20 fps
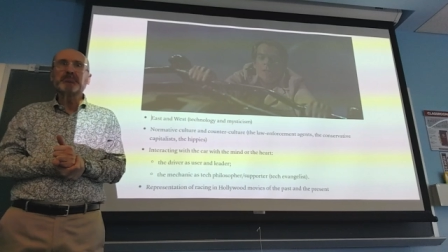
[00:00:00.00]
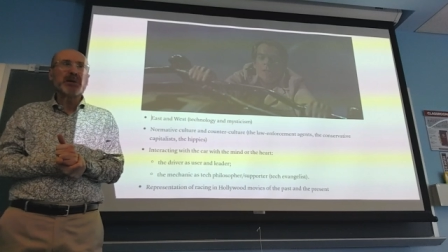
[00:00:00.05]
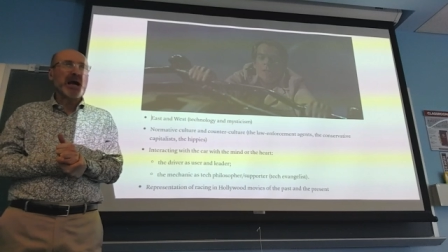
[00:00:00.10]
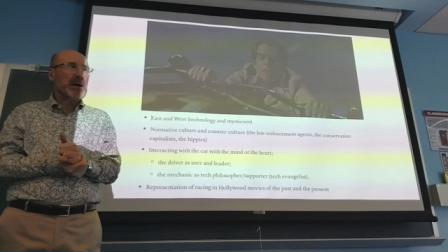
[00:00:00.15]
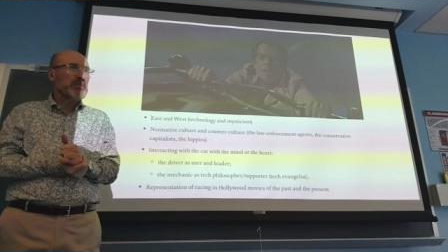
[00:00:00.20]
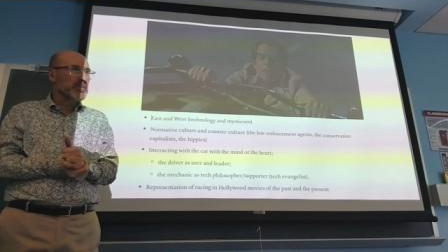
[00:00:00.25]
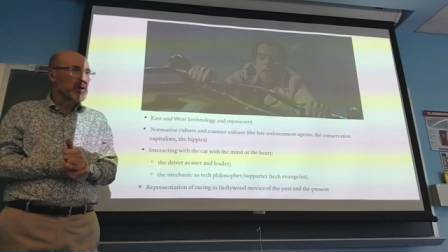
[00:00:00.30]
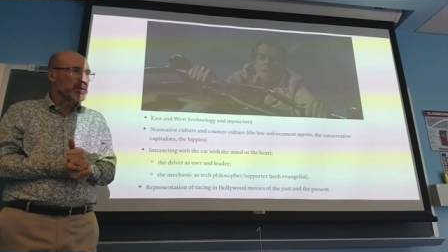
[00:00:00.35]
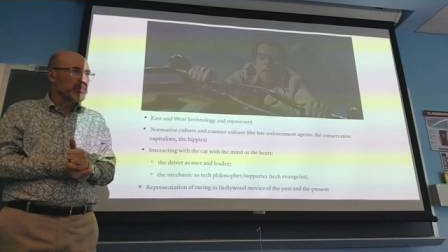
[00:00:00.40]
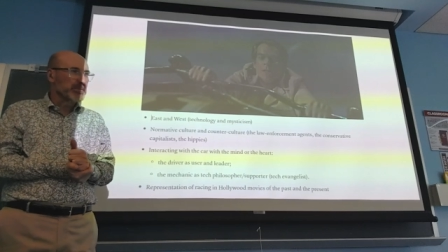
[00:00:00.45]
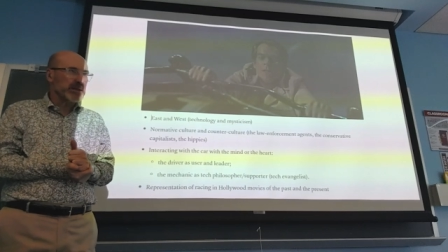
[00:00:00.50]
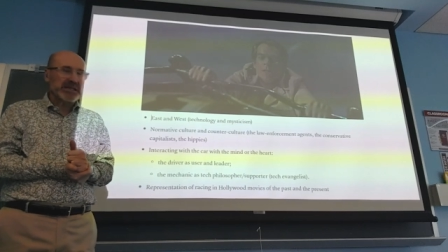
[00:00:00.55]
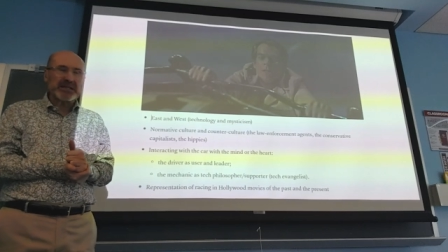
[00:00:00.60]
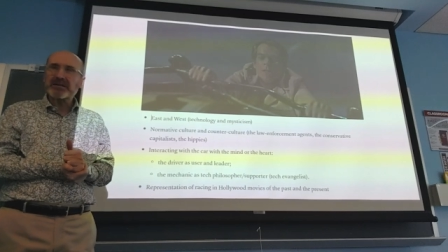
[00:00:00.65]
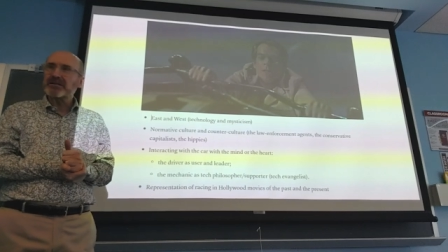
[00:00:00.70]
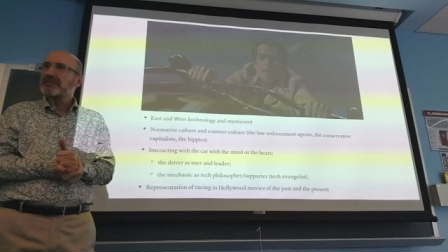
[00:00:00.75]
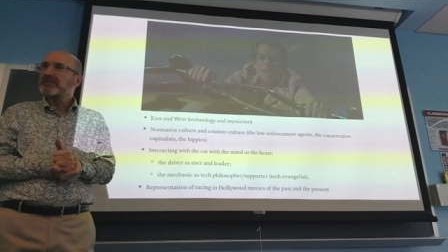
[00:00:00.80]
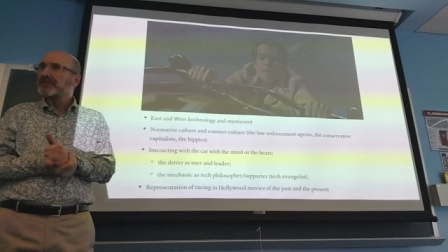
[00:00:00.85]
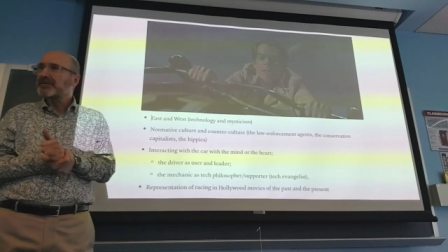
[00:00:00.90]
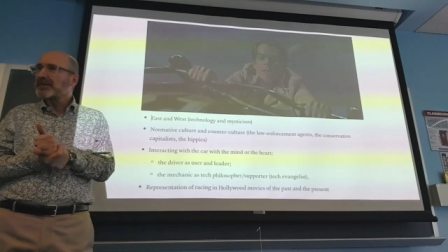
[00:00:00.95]

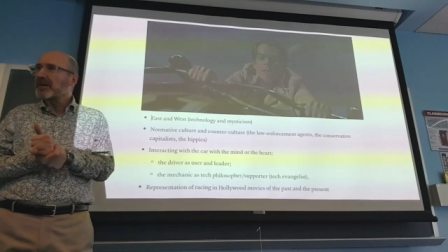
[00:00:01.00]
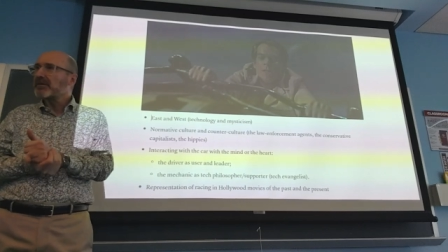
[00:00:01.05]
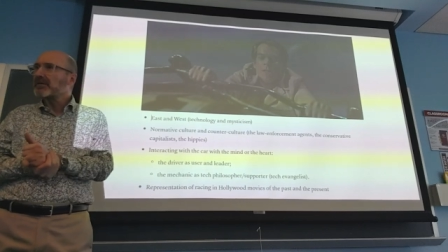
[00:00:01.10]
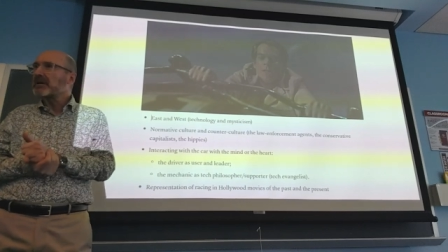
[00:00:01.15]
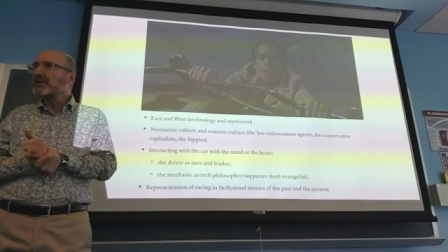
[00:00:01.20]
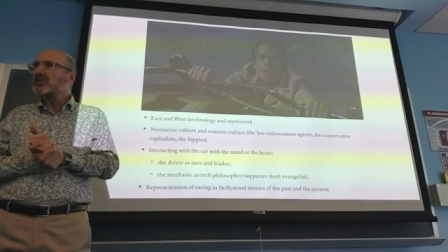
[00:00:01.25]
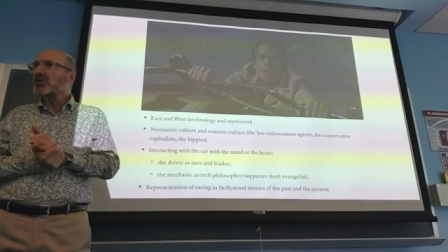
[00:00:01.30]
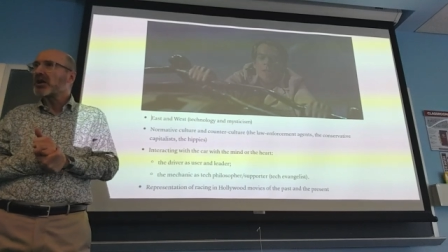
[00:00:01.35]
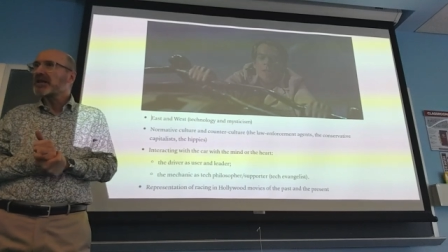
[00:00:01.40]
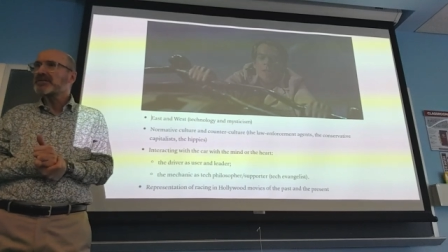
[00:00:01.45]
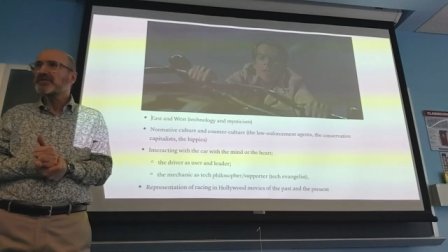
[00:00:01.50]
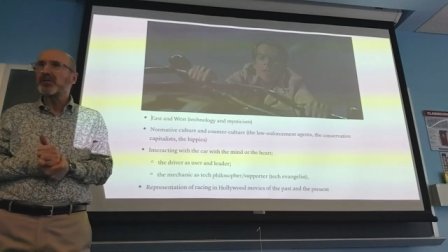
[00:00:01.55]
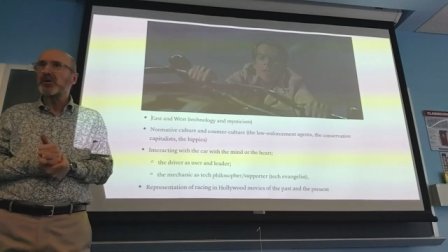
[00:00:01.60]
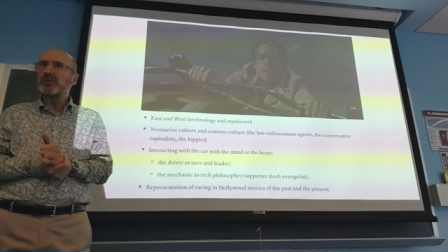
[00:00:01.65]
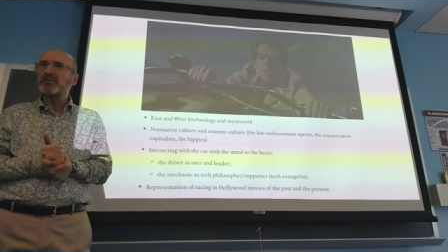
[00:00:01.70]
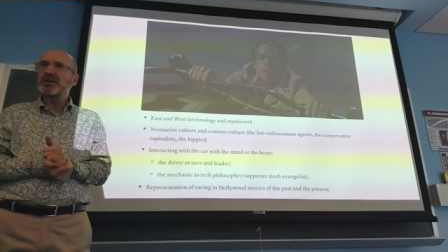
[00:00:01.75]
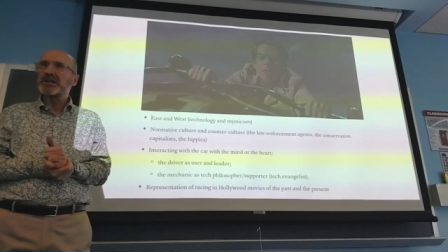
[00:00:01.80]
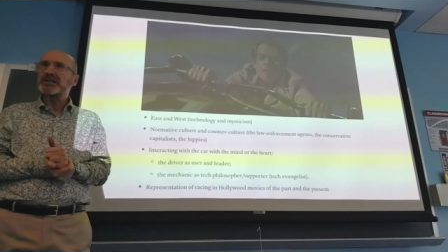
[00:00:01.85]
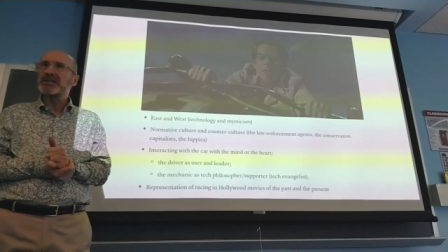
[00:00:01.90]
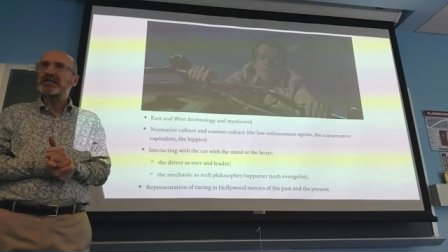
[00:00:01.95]
Bumblebee from the
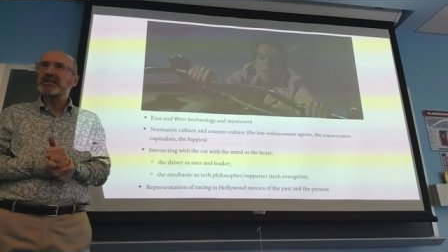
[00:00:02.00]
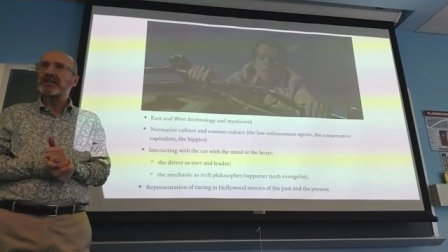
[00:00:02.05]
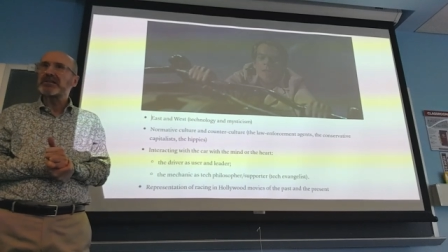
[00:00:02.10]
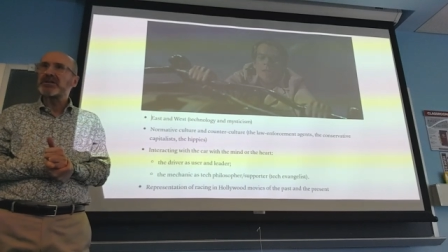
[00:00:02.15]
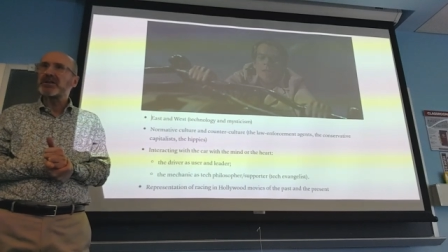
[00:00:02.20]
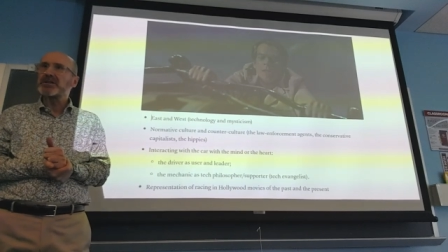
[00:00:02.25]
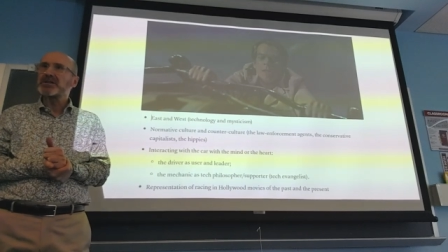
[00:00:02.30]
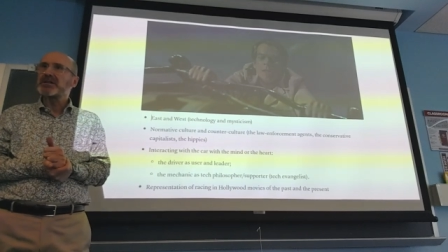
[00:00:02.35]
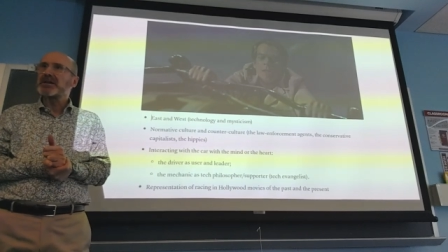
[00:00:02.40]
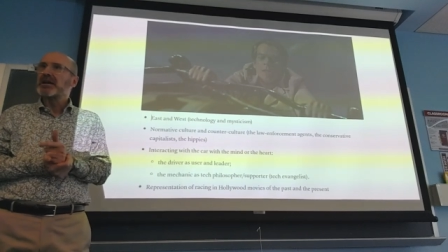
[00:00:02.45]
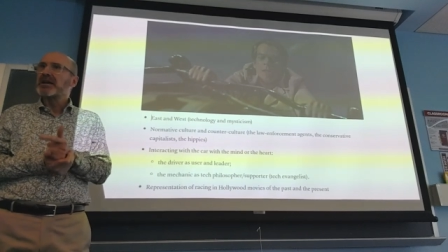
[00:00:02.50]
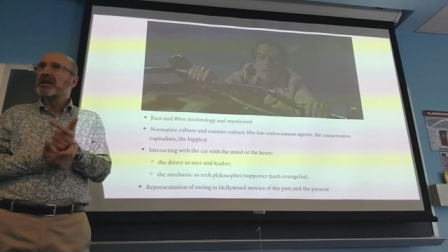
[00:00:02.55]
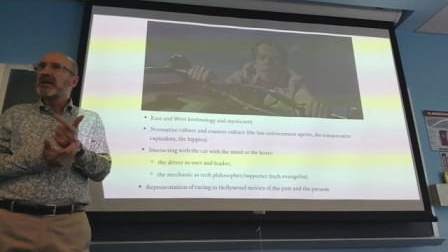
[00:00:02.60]
Transformers series,